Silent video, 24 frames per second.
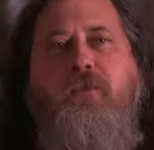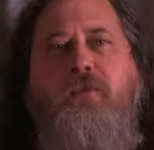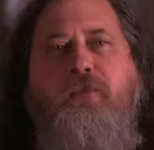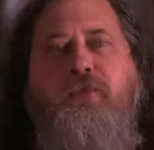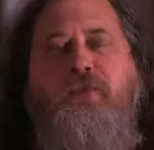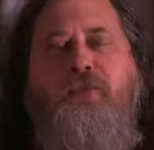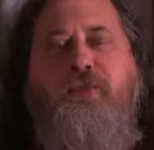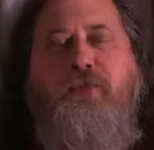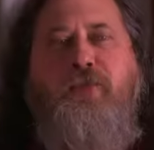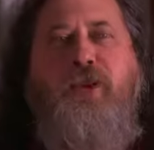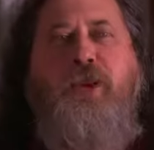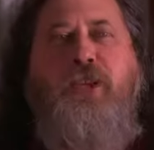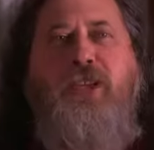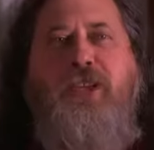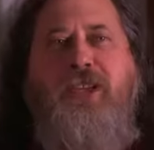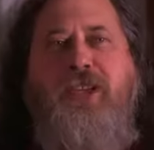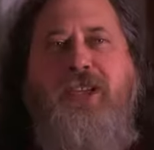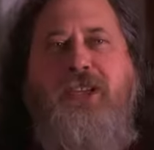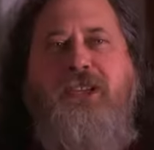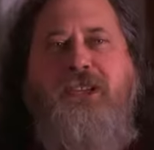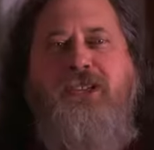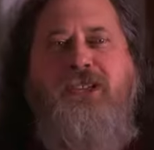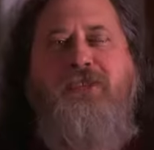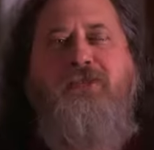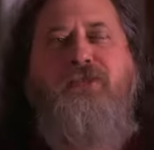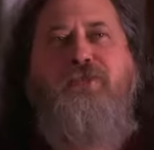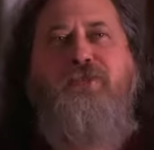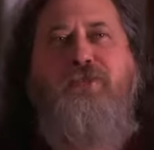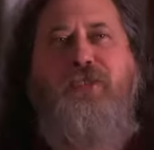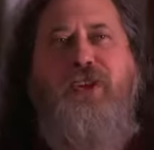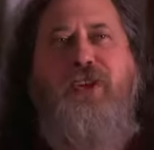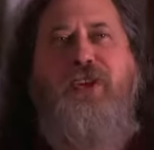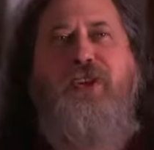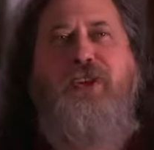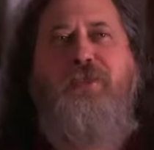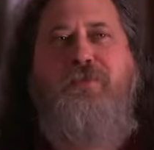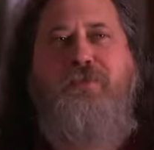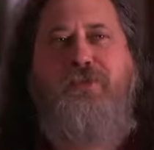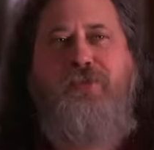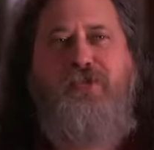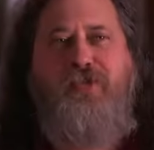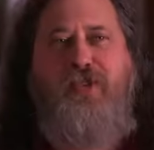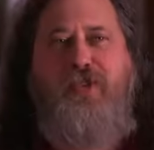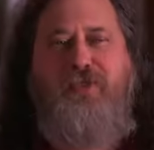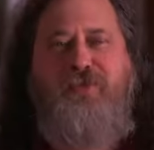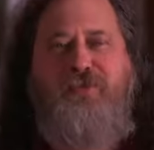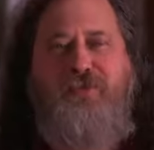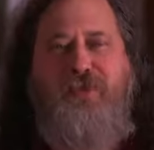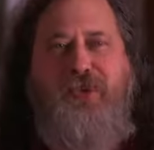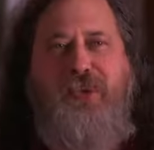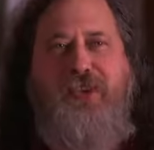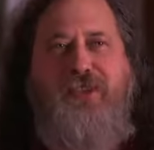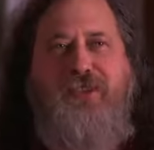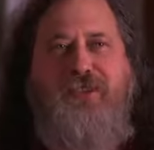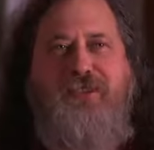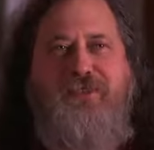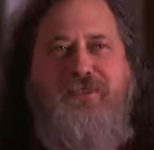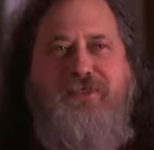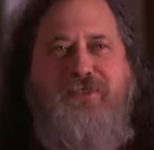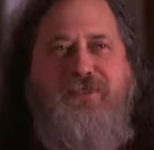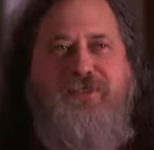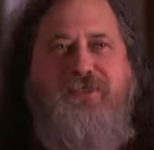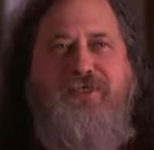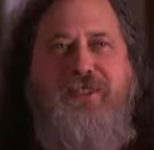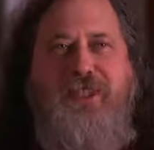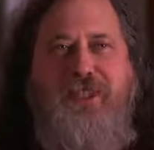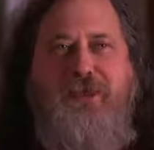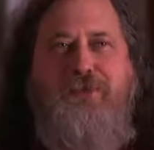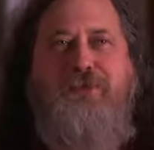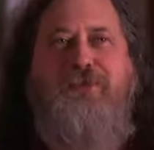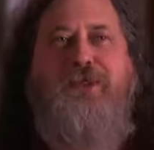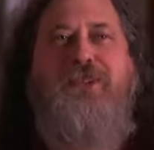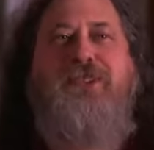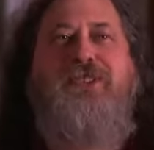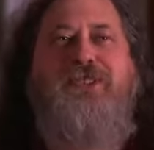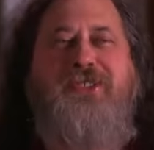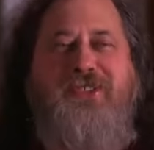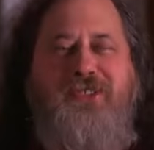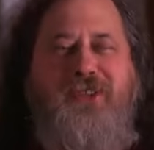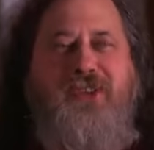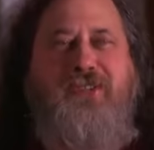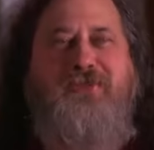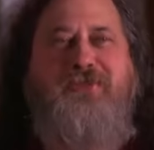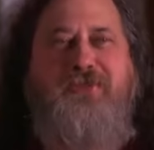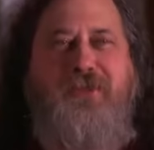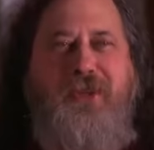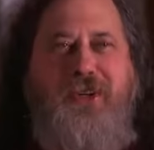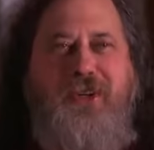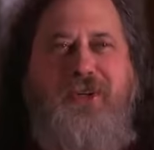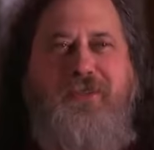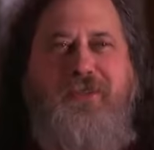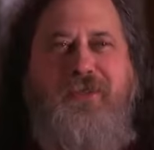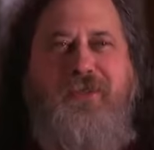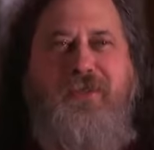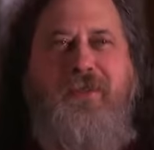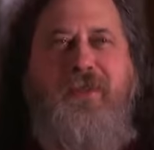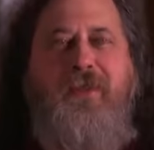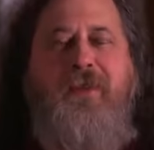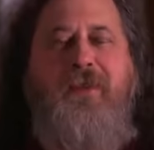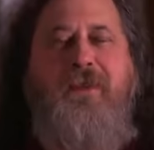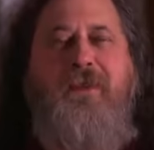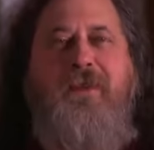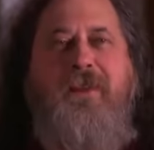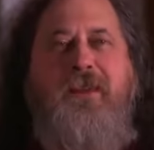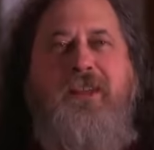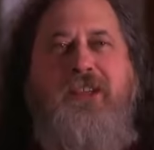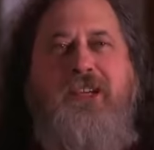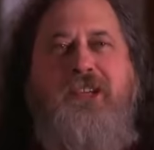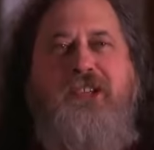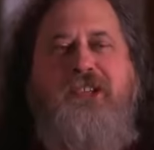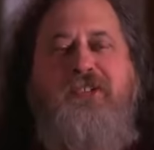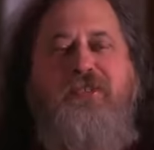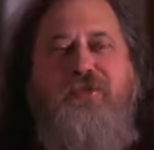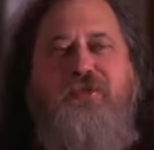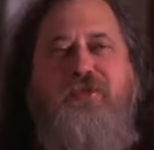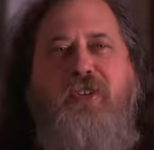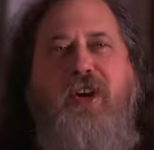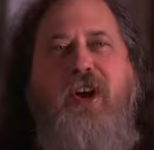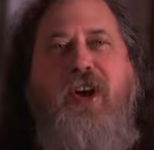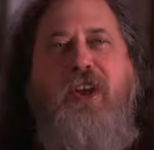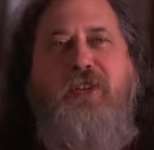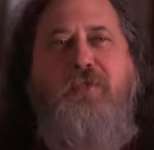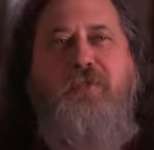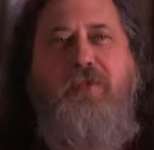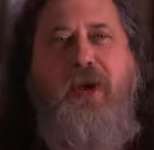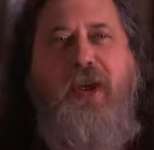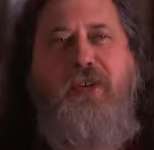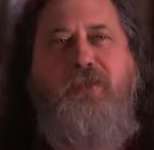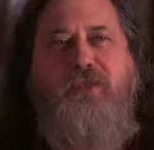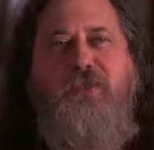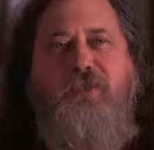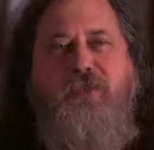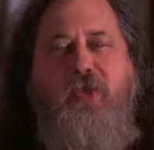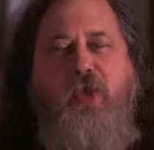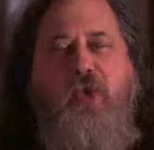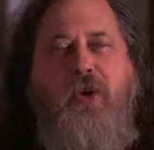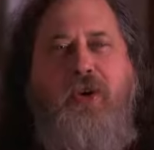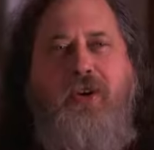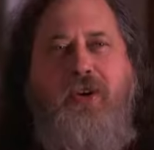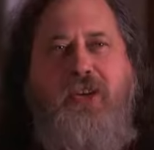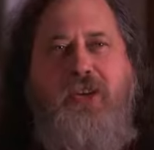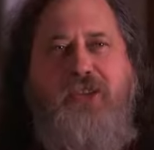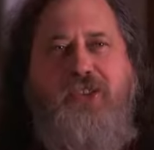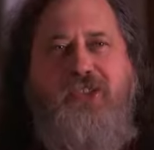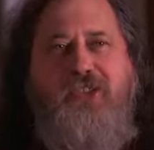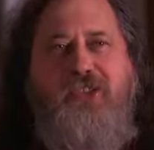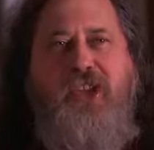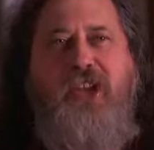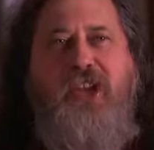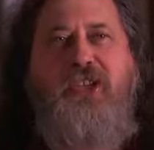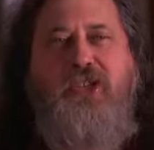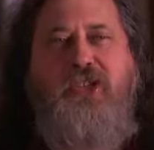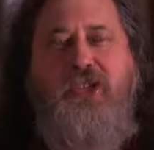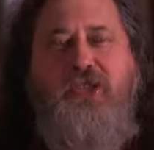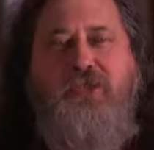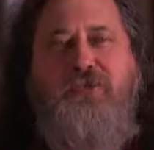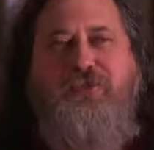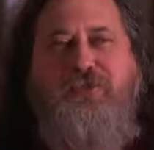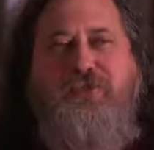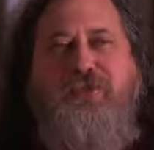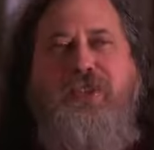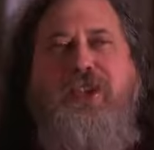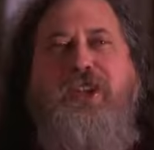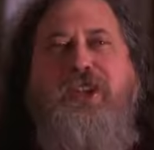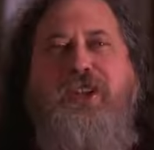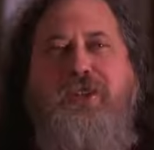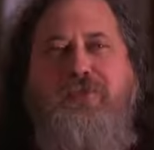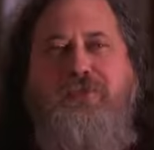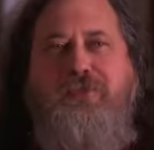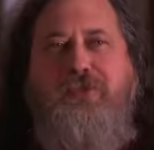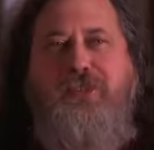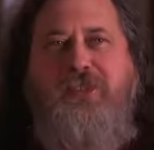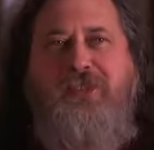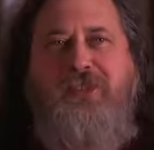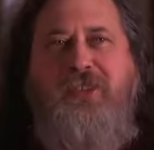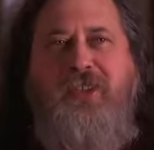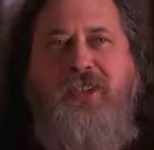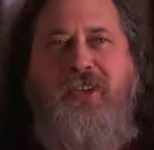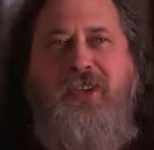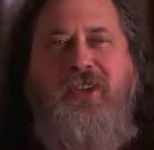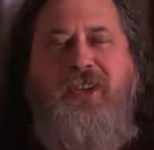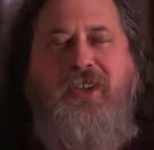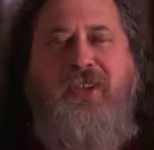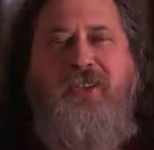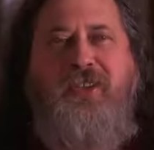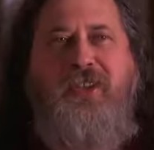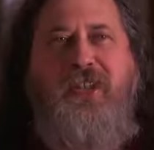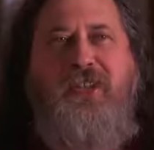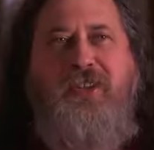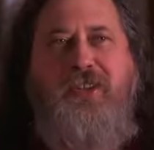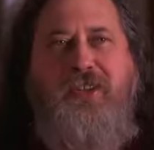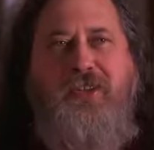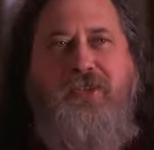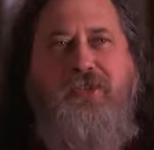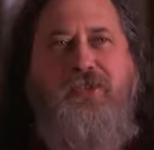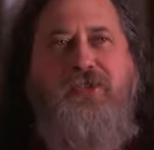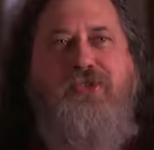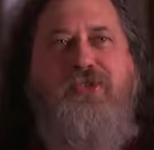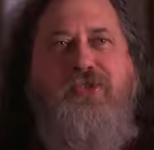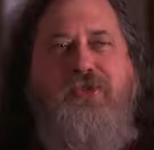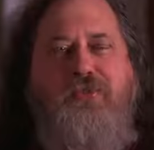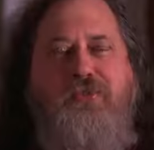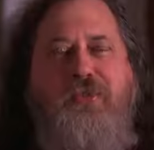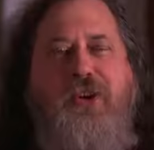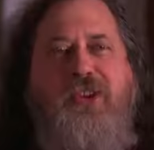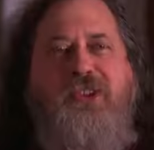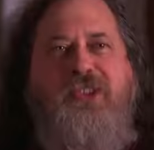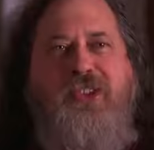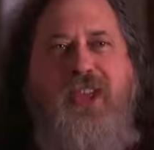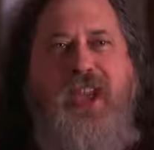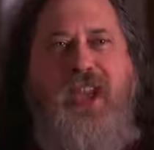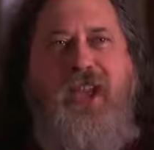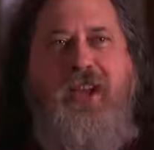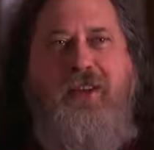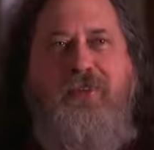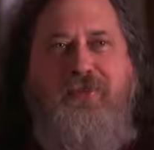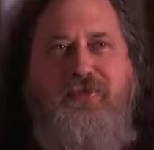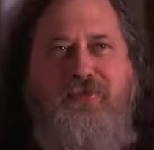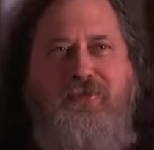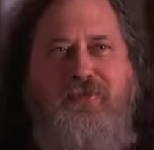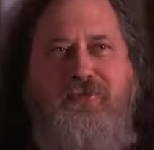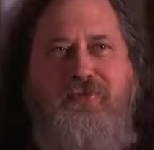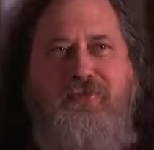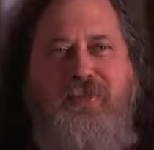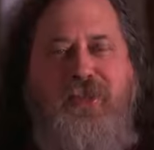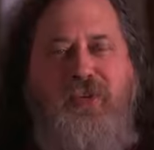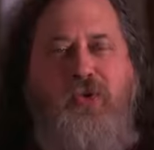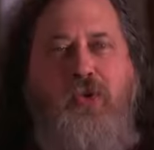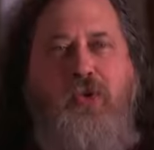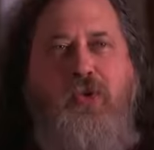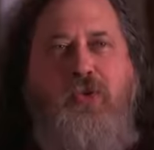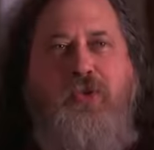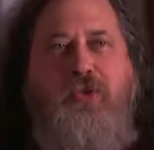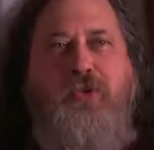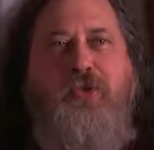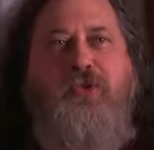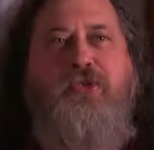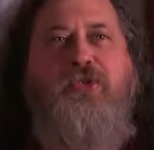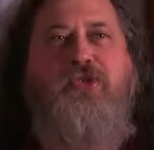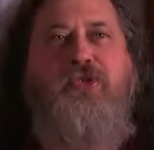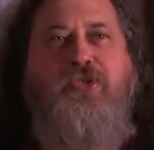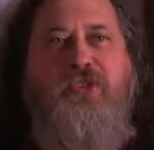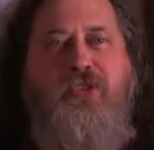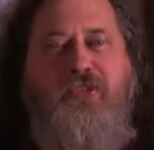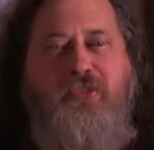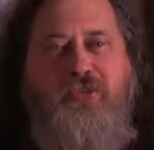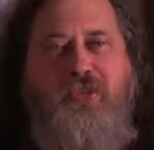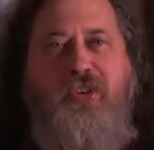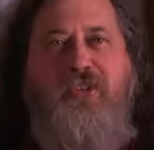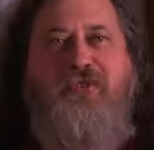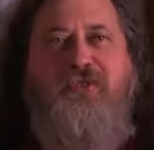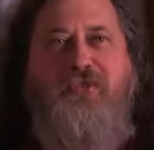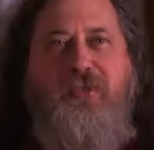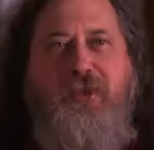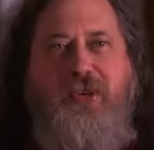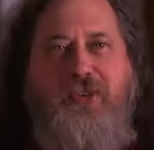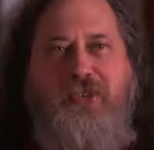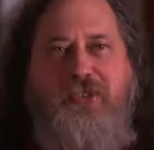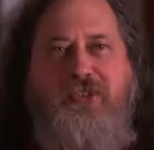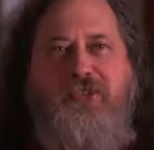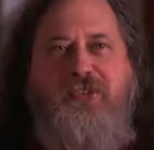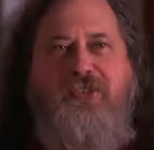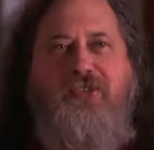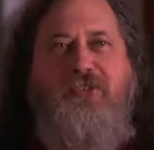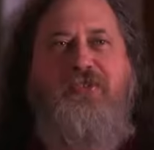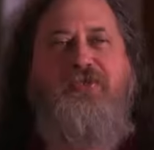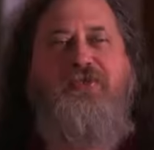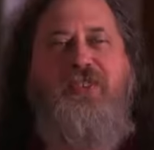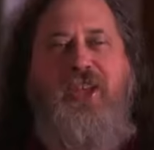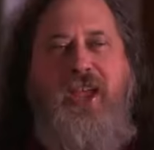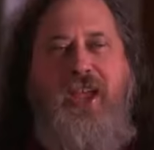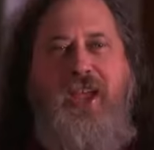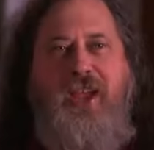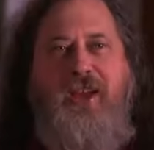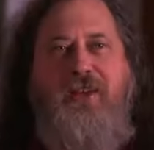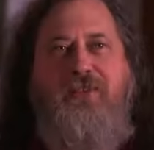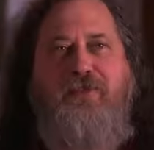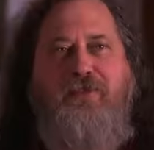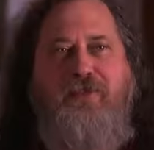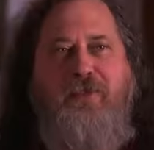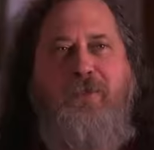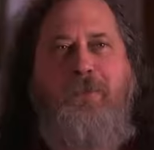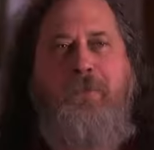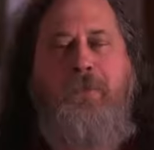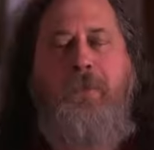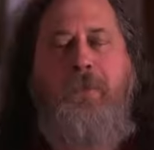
Free as in freedom software, Libre software, is defined by 4 essential freedoms that the user must have, that all users of software deserve to have.